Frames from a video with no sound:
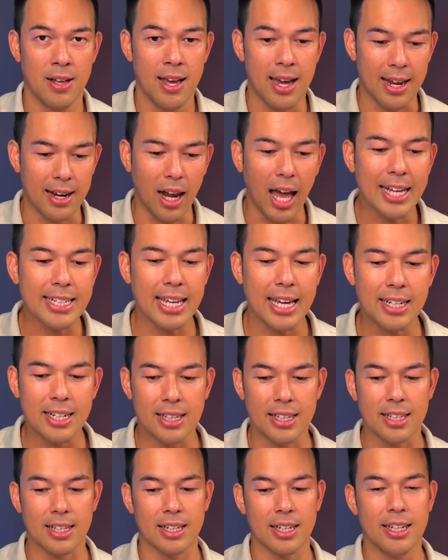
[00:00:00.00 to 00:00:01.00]
And like
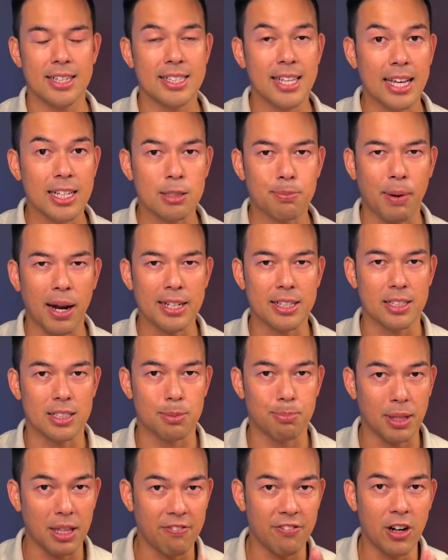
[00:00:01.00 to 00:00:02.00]
anything, it takes
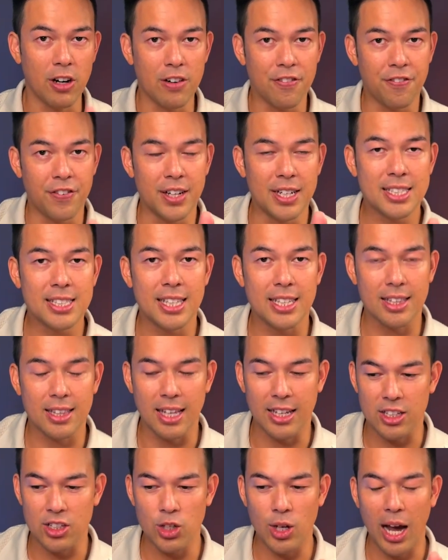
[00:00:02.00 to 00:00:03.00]
practice. But the very first thing
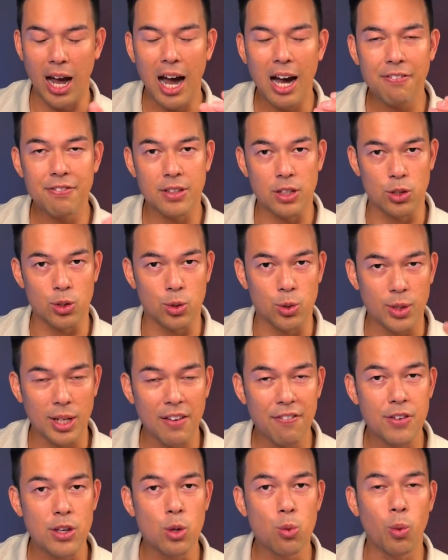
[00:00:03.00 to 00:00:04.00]
that you have to do
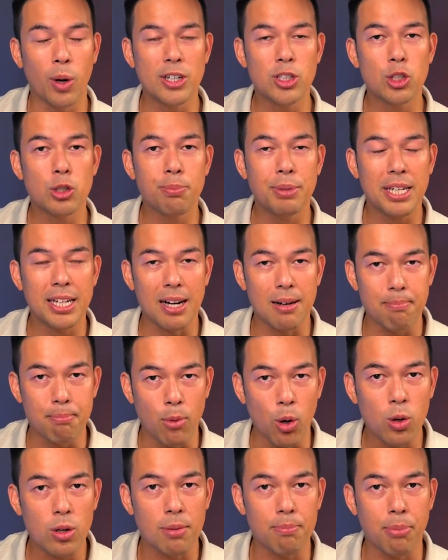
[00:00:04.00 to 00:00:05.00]
if you want to become
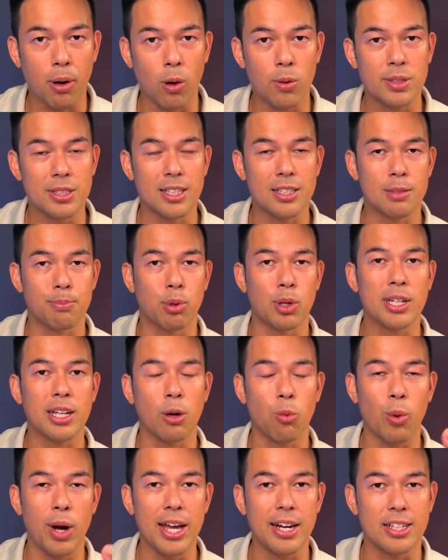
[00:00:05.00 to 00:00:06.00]
more composed is bring
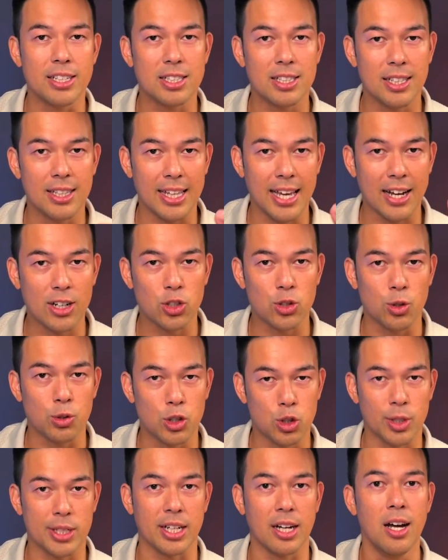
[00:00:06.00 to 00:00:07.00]
awareness to the actual
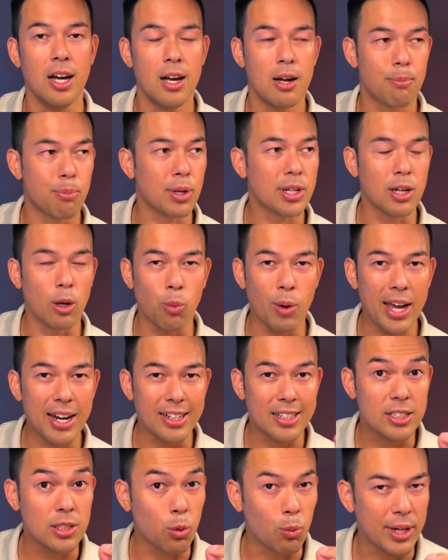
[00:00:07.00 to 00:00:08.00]
trigger. Bring
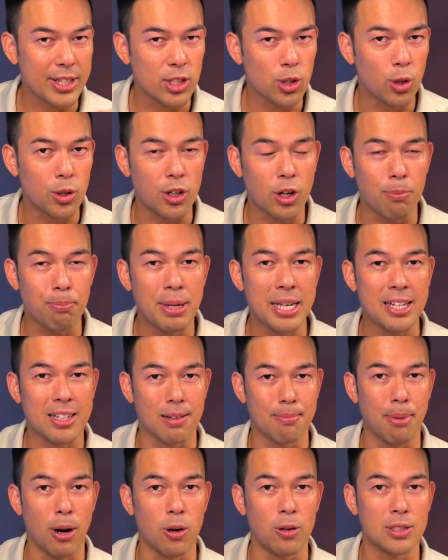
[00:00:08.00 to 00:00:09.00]
awareness to when you're not being
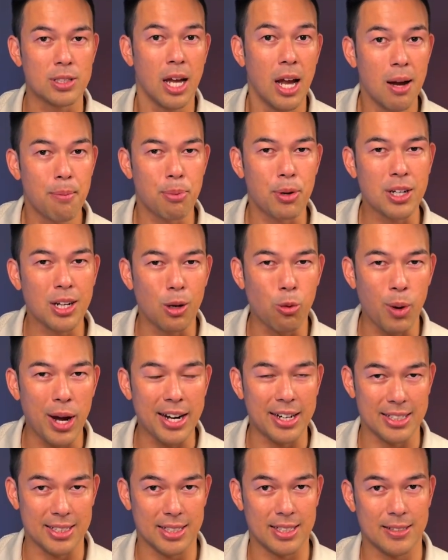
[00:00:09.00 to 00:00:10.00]
composed. Bring
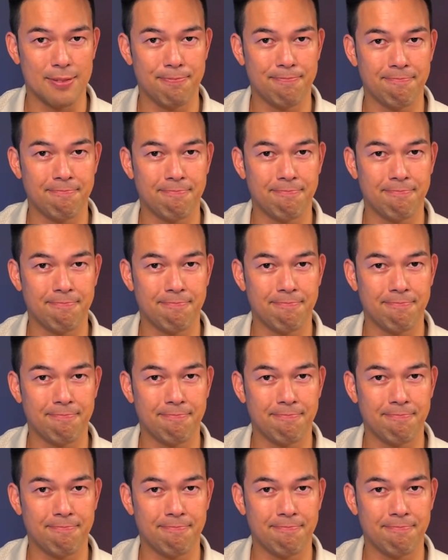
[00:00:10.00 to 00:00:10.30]
awareness.